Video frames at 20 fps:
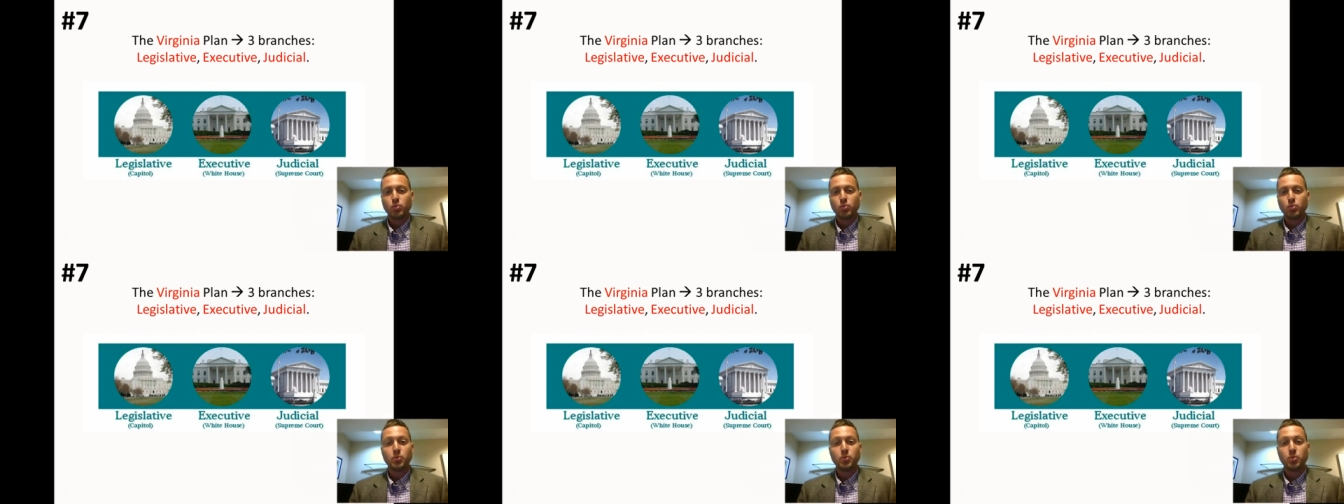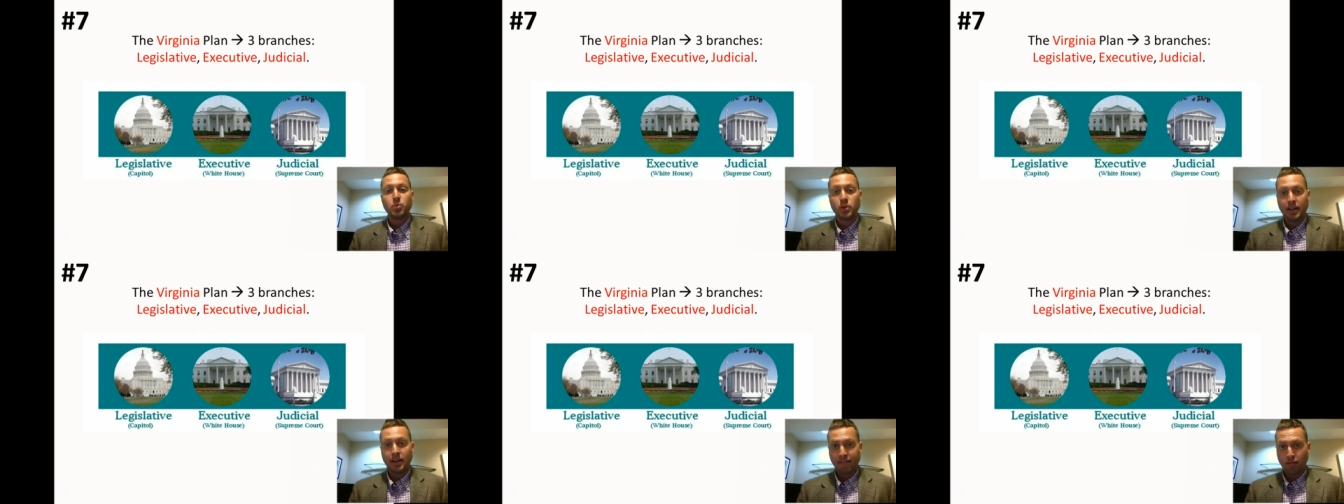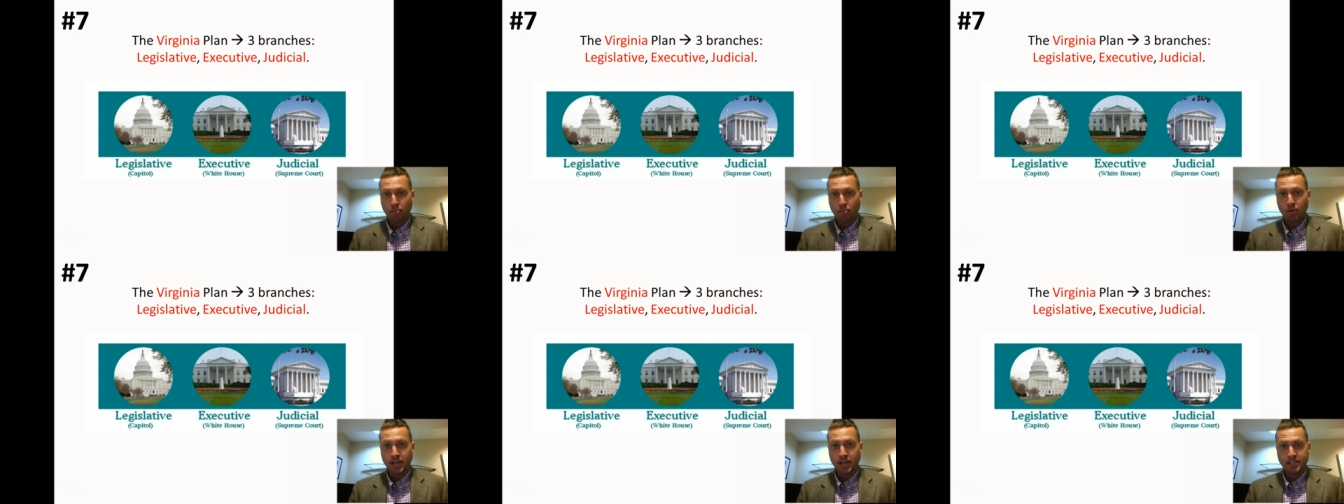So we will
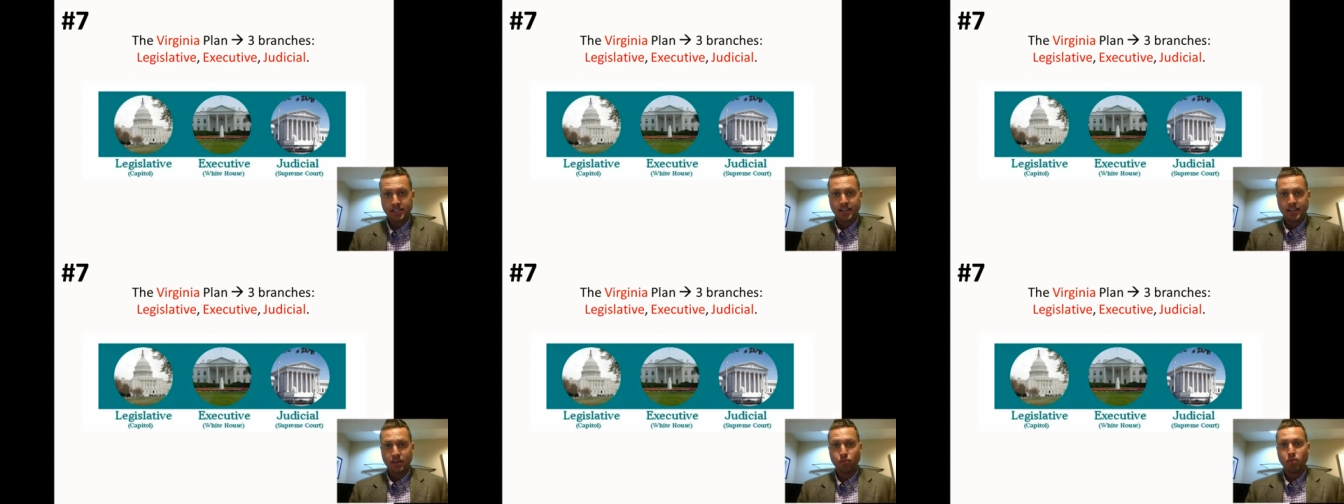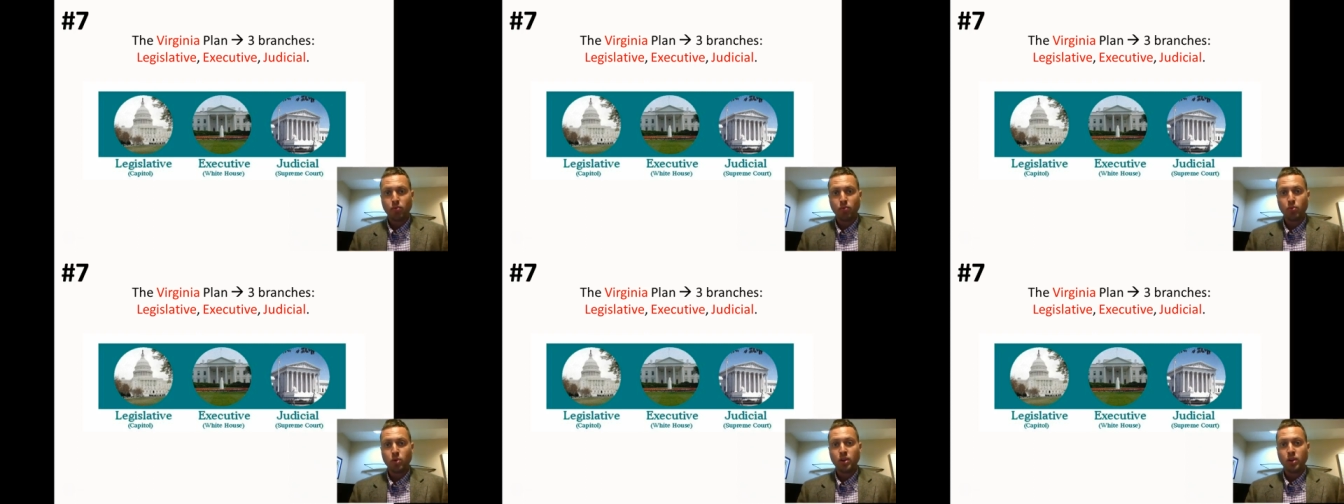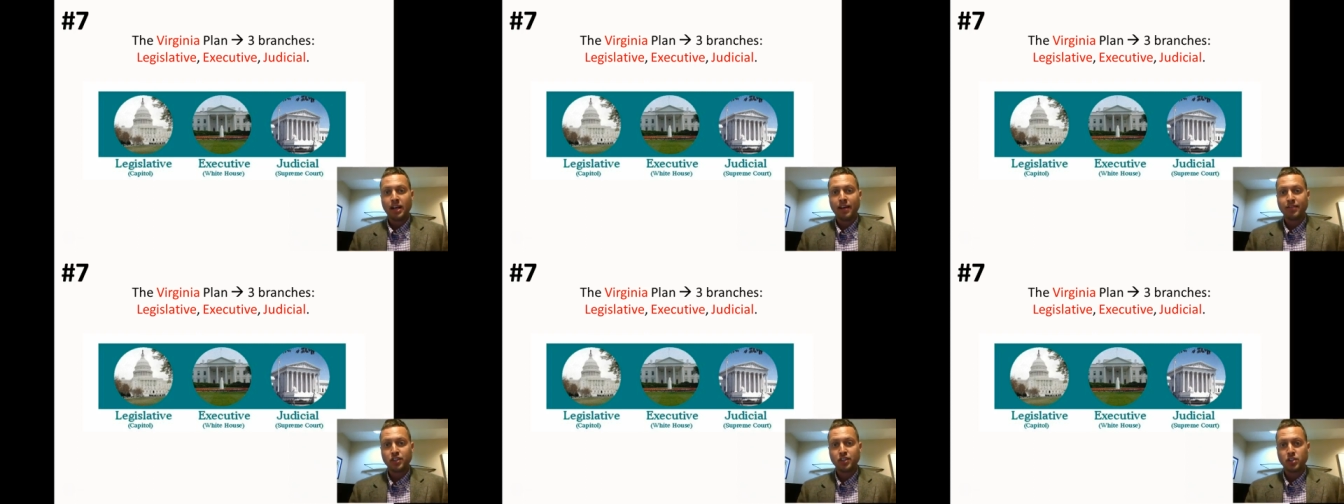have a president, we
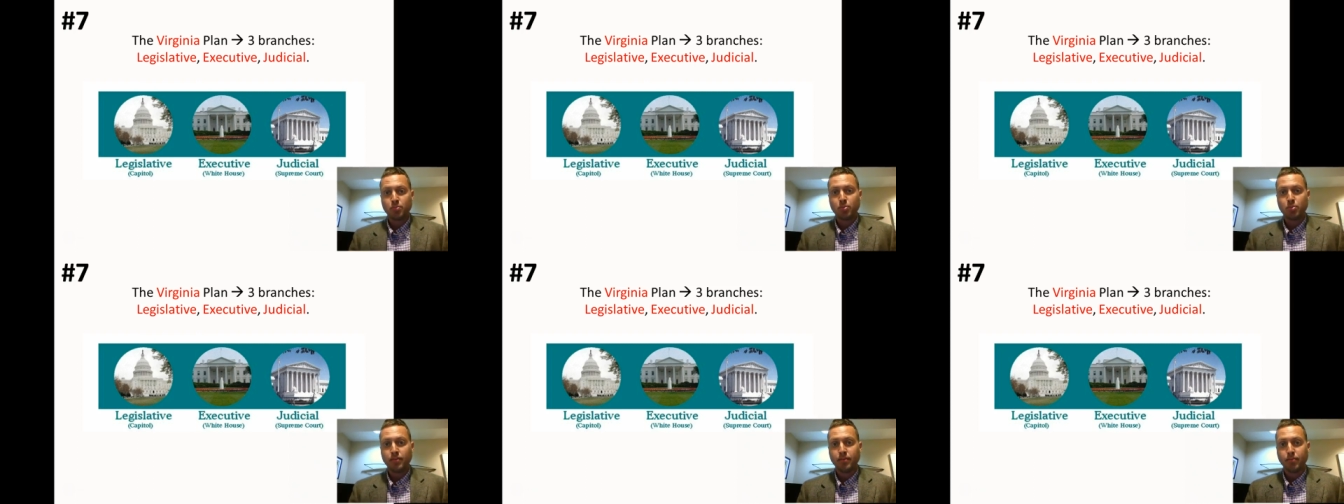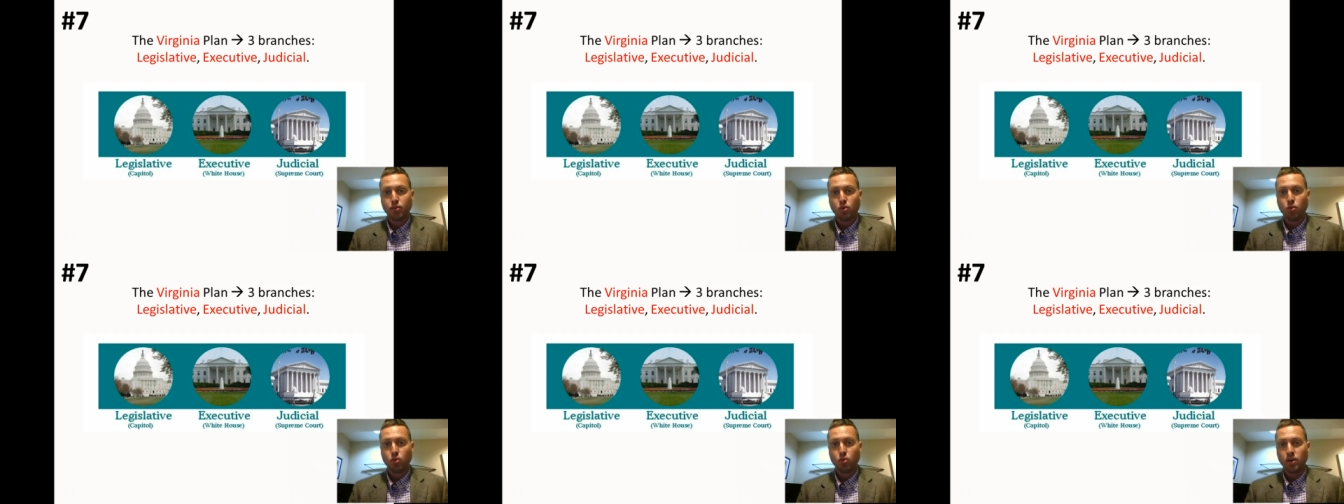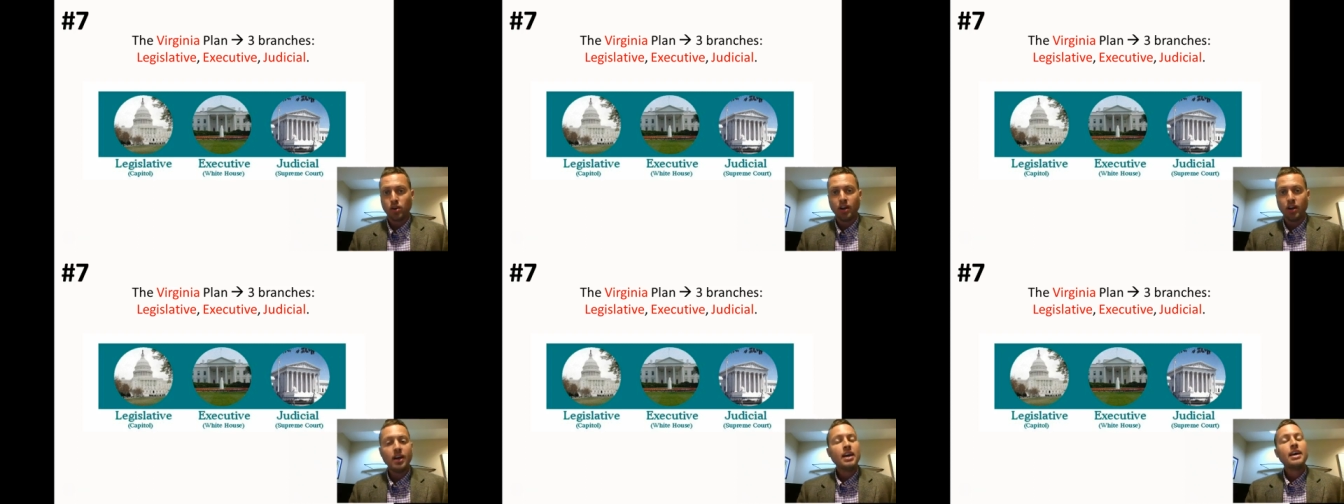will have a Supreme
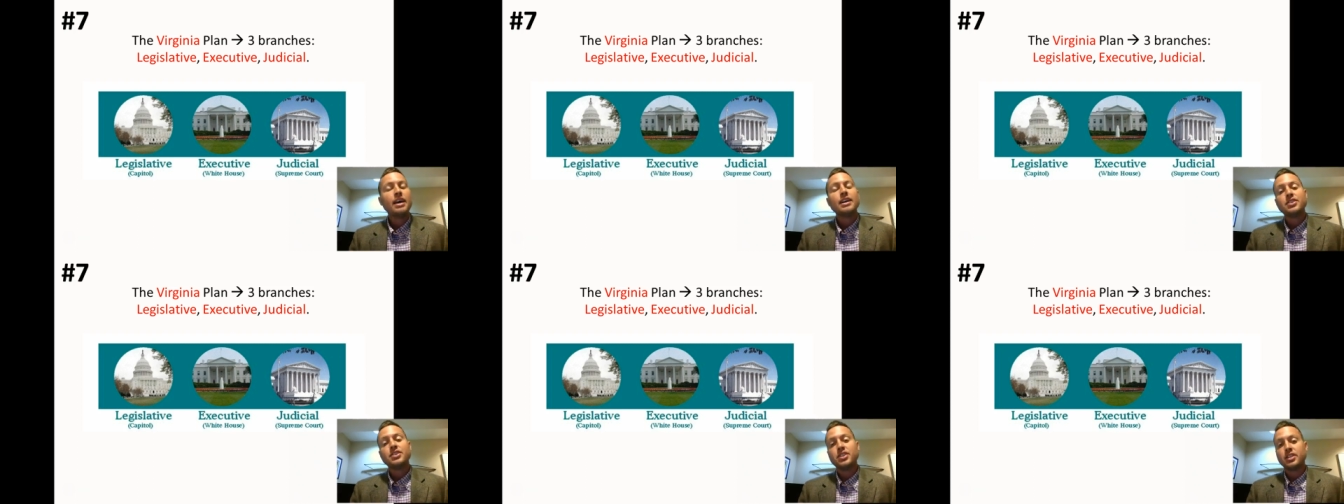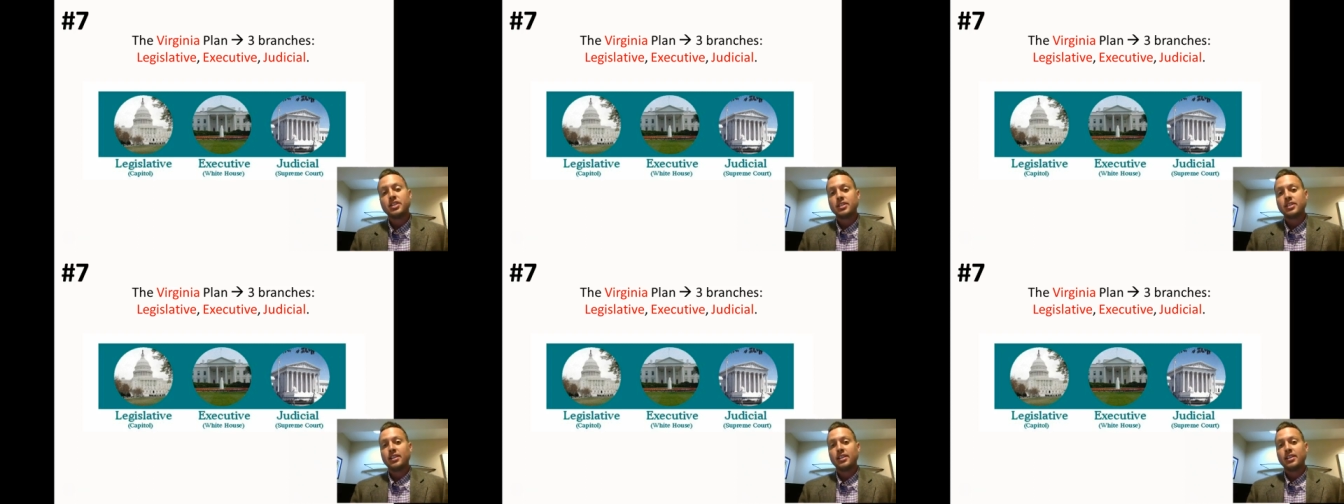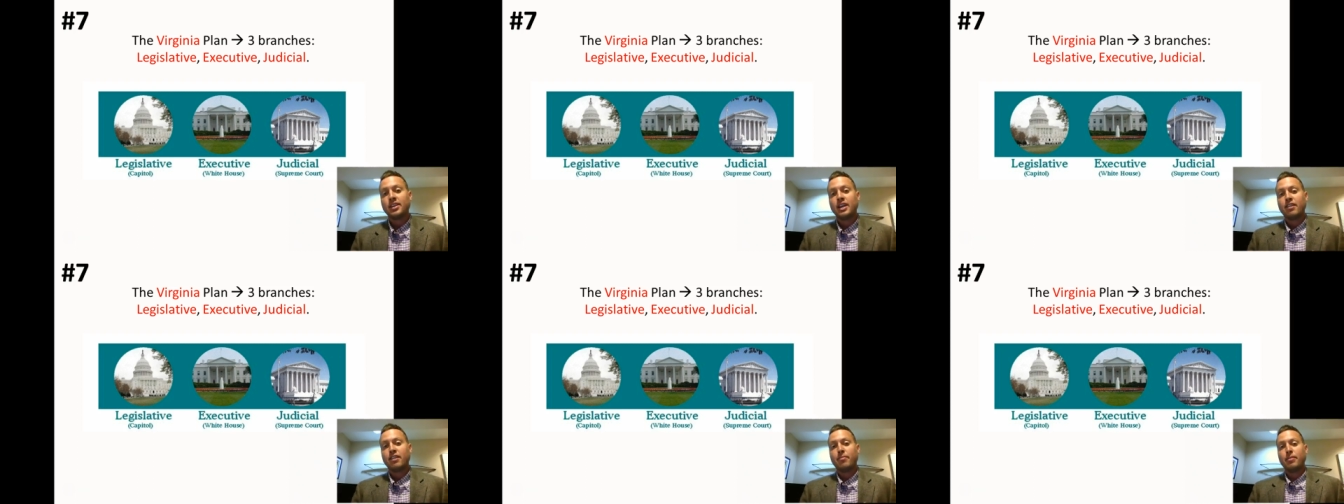Court. Just like
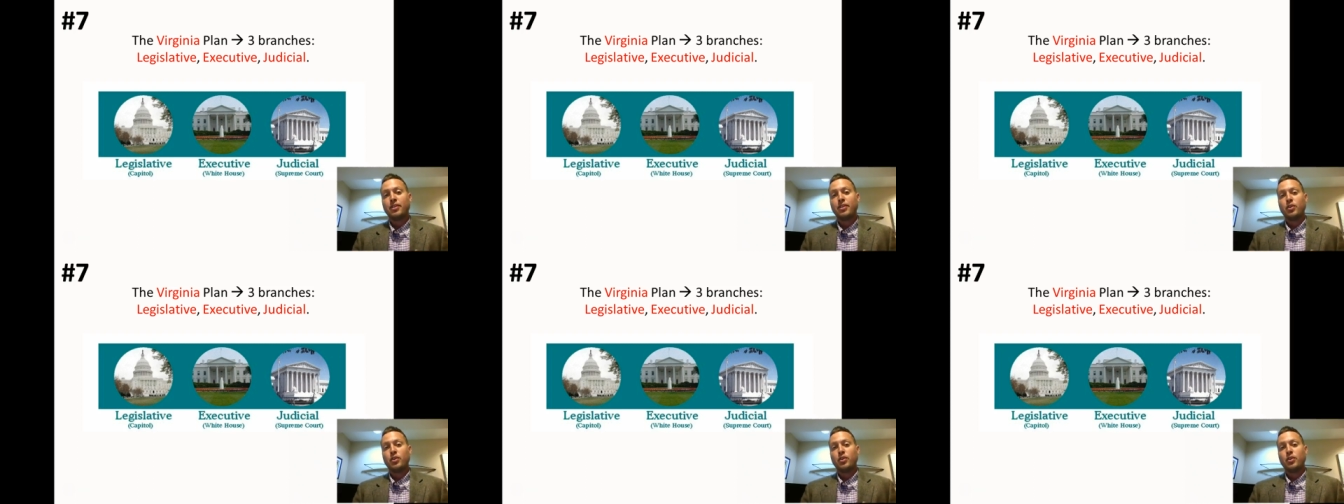the government